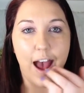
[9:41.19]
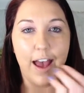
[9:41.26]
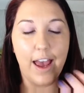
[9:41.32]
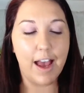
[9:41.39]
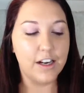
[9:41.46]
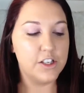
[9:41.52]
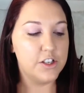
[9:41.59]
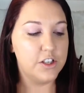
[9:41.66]
I
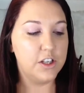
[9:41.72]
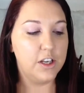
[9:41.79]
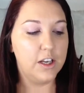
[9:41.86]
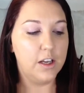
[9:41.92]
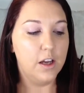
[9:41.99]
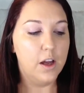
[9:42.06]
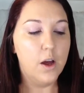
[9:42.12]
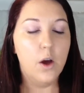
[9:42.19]

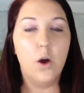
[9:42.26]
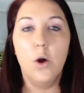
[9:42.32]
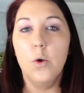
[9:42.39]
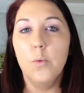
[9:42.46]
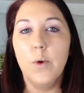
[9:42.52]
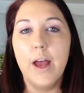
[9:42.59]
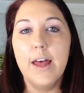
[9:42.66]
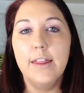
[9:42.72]
actually
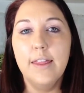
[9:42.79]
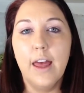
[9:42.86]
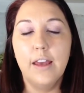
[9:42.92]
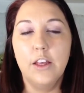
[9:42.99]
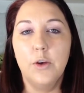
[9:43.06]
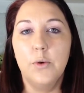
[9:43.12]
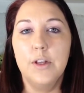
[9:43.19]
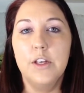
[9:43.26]
read
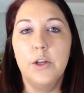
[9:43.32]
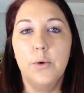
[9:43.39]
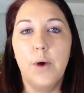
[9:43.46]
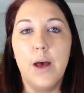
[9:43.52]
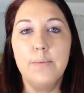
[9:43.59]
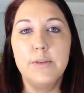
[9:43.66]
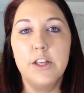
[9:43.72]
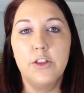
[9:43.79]
that you can do
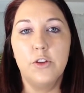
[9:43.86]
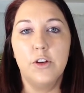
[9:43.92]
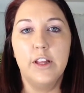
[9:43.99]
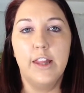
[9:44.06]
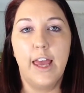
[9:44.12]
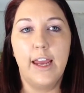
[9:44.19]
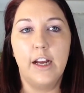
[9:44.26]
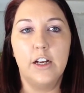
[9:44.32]
up to 3
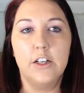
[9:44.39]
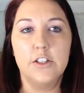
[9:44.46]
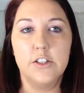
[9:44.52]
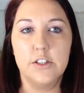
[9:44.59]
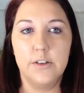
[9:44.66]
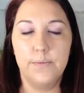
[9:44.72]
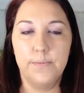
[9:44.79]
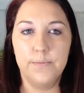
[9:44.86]

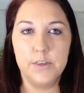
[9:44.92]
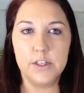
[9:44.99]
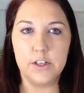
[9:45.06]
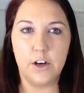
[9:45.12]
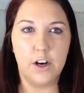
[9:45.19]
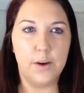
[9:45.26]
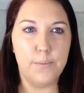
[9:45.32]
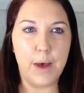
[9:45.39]
layers.
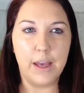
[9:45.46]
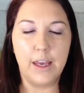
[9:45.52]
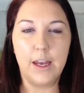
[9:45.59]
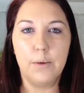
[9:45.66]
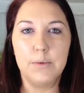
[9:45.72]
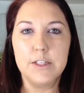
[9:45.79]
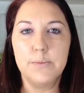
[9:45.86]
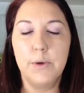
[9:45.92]
Sorry, my
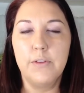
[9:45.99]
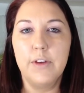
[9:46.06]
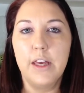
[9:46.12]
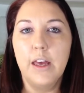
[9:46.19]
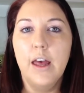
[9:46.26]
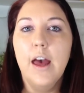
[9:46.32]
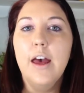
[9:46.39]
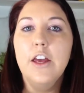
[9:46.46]
camera's
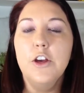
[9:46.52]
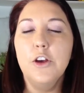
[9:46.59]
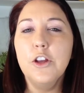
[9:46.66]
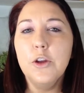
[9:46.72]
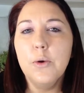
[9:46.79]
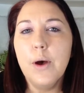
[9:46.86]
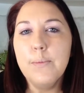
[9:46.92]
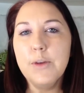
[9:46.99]
moving. You
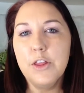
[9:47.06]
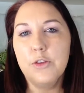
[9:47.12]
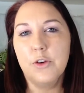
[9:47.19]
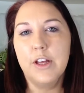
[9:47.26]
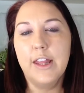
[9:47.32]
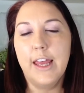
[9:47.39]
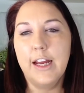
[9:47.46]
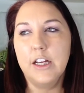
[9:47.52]
can do up to
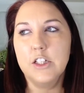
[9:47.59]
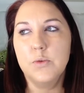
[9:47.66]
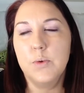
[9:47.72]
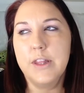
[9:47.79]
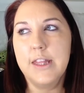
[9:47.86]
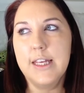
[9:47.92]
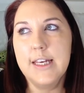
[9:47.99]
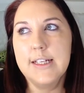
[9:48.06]
3 layers
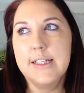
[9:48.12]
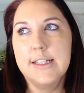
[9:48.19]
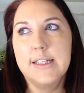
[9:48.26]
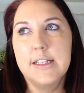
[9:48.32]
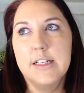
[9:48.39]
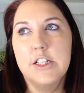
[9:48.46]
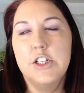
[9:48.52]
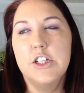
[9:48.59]
with
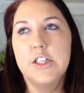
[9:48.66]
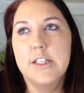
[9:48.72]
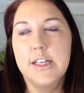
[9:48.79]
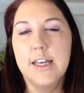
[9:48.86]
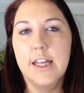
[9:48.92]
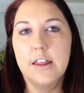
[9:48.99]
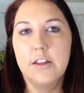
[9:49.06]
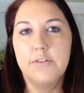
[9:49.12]
this just
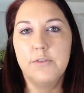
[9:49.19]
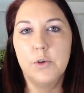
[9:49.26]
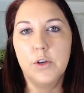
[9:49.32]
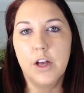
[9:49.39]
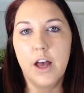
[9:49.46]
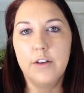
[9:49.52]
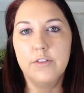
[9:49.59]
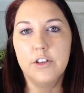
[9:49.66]
to get the full
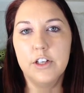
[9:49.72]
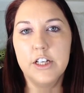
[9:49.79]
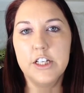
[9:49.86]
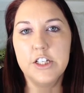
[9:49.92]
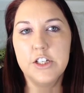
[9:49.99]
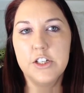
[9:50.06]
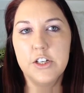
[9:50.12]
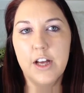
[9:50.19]

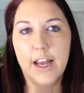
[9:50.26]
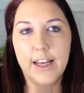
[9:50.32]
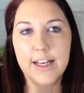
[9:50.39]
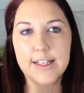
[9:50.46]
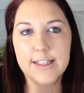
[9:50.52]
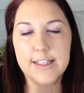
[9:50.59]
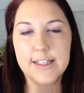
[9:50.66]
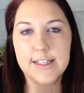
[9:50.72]
coverage. I
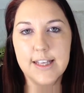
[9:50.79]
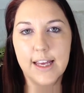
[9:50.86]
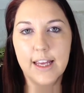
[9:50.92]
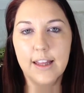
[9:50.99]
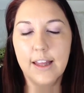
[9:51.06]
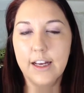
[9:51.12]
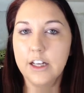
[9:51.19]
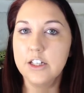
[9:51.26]
guess the
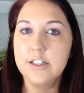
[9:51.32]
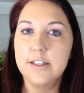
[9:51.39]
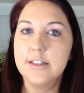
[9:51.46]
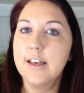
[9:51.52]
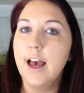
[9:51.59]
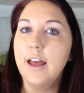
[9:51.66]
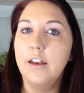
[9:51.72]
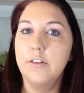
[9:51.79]
second layer is
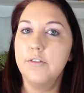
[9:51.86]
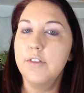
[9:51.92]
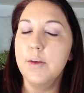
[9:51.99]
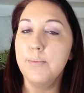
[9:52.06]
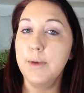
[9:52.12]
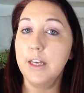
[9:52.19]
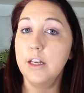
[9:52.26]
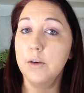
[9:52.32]
kind of the
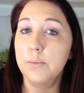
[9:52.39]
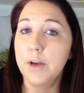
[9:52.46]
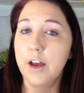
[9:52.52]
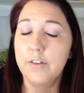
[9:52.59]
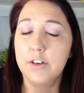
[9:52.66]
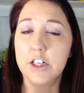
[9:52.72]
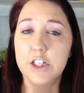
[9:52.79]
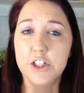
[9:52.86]
medium
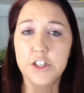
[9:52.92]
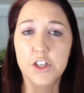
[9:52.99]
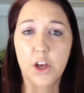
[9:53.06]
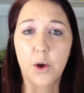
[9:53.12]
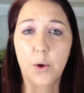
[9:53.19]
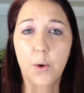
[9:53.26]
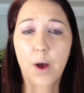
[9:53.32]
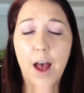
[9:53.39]
coverage,
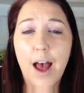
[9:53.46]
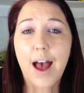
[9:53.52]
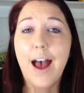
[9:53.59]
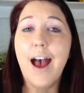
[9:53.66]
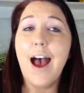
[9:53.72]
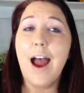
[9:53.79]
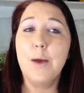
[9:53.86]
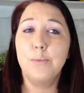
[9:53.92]
so
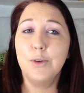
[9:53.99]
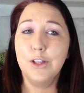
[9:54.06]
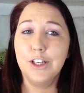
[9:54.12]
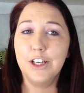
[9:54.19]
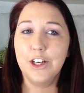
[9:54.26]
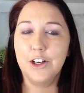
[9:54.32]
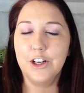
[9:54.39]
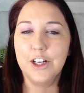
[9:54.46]
I'm
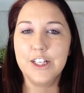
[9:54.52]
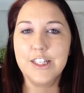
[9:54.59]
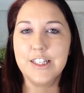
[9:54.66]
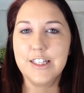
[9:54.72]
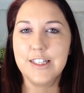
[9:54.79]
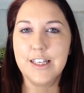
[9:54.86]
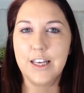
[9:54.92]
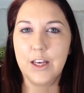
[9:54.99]
really curious
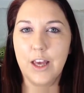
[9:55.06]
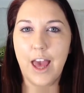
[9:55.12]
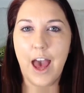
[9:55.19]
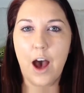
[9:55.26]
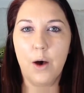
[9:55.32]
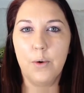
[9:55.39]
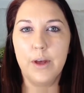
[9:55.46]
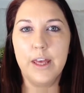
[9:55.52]
to see
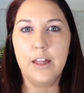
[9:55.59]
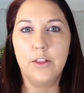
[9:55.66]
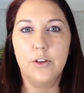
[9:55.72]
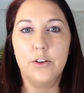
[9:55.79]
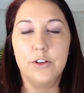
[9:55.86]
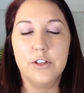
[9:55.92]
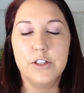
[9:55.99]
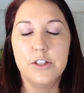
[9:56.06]
how it
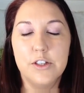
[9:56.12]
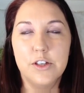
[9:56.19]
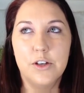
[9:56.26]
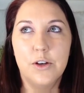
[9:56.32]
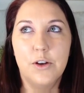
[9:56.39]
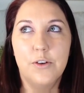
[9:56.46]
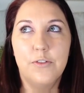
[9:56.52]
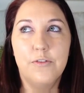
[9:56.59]
looks
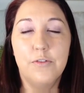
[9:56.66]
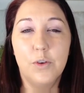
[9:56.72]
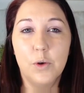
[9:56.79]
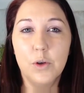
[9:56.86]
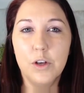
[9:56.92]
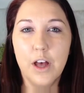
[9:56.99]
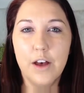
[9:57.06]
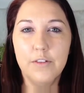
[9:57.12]

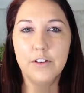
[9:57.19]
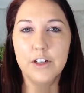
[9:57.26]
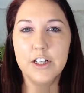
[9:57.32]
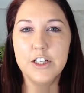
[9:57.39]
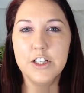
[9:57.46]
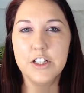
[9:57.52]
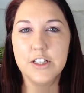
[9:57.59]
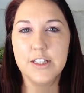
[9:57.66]
full
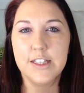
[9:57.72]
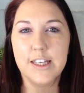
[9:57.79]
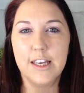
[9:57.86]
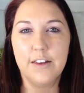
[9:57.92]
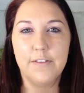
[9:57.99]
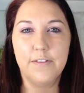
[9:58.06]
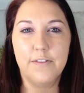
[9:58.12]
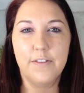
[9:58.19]
coverage and
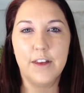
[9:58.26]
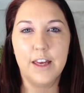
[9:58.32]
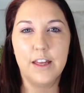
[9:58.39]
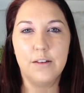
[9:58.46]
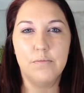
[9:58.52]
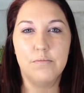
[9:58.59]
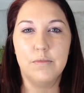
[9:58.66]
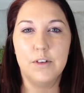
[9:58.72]
see if
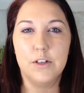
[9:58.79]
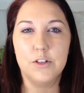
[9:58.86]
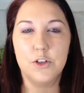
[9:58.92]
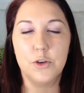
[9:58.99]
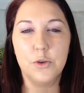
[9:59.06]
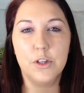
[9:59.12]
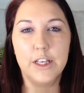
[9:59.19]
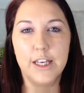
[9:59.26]
it
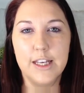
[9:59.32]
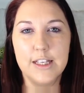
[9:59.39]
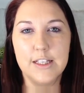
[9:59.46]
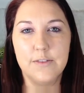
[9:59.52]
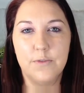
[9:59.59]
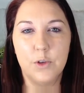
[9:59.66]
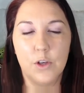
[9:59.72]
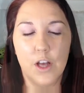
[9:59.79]
truly
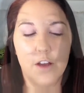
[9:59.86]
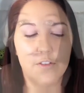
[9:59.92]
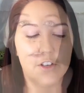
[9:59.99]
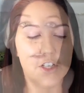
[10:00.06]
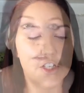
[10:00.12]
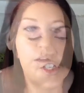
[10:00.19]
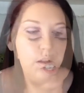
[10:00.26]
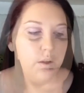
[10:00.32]
is full
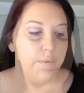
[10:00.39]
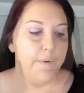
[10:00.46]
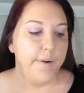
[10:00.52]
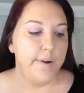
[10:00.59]
coverage.